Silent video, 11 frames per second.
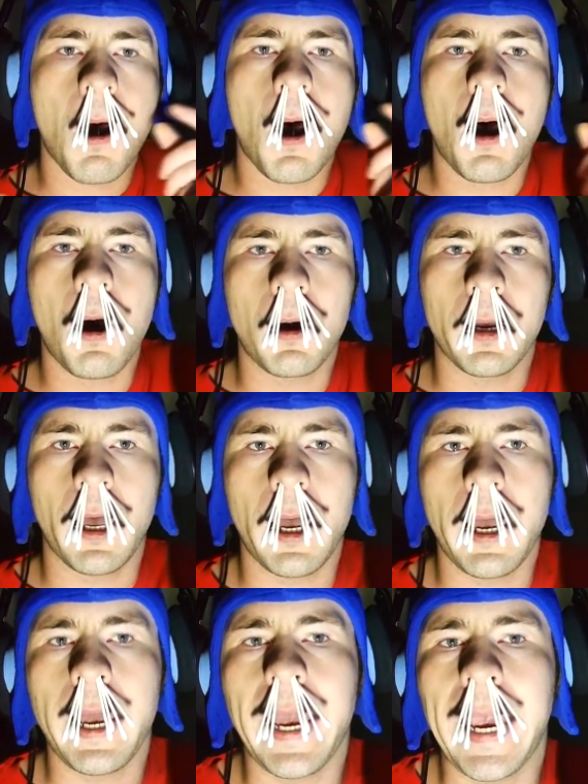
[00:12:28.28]
Oh
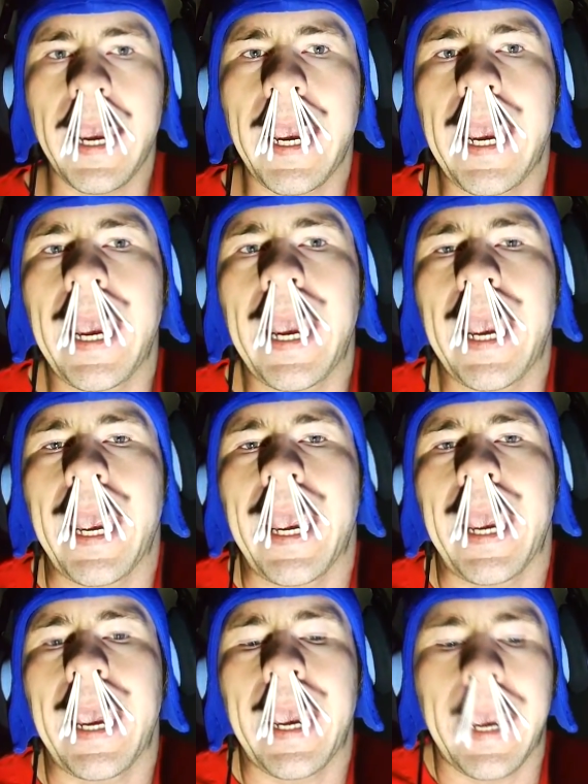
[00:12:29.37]
god,
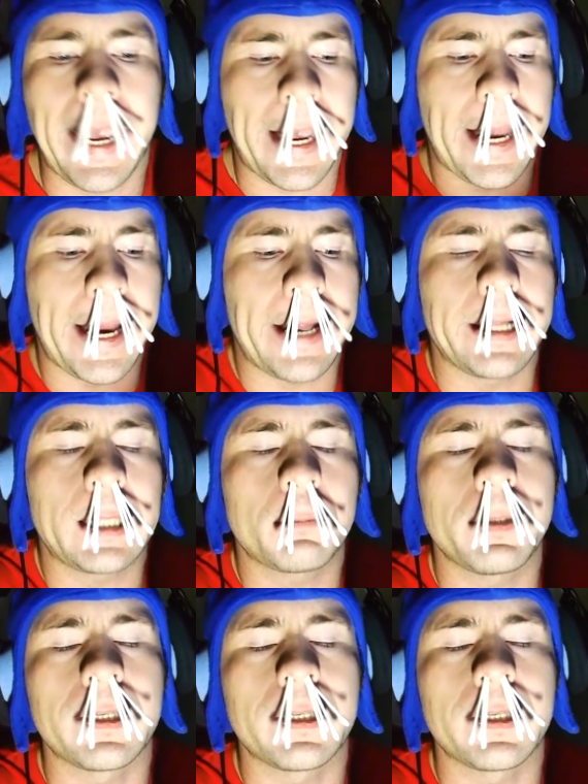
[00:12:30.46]
this